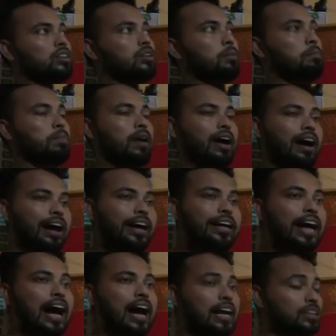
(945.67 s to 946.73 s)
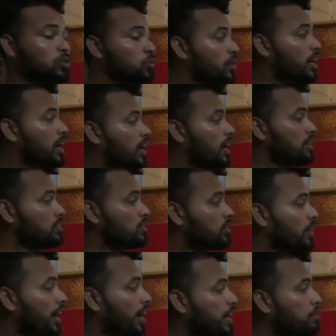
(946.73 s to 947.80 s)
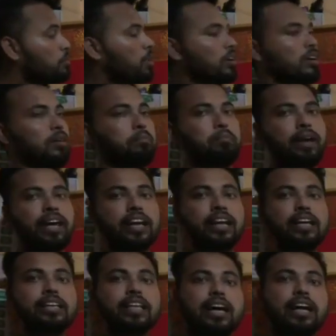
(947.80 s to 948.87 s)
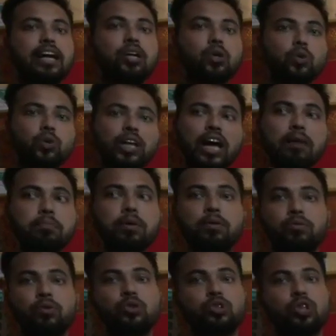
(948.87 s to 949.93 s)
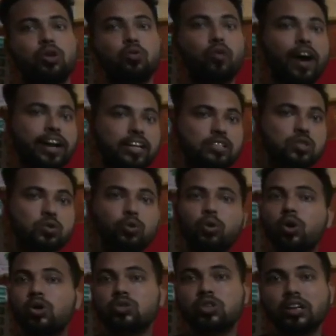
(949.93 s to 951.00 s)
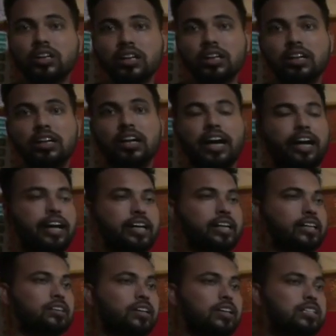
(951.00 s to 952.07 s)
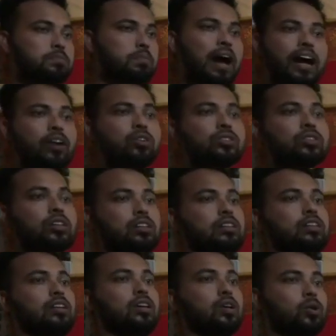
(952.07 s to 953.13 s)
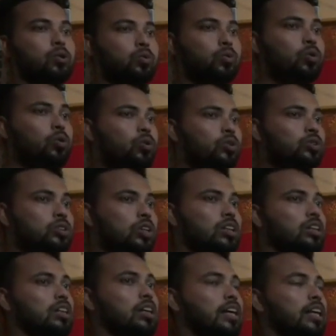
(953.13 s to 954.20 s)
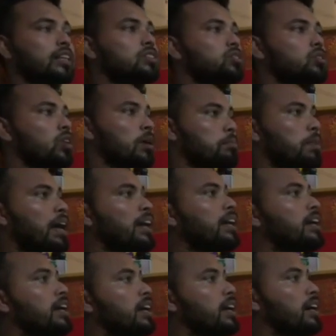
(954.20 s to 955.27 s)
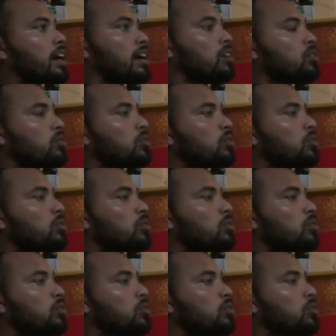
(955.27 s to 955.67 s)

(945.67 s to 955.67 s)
the plant as well as the animal. Mainly there are two types of ozone. One is good ozone and another is bad ozone. Good ozone is normally a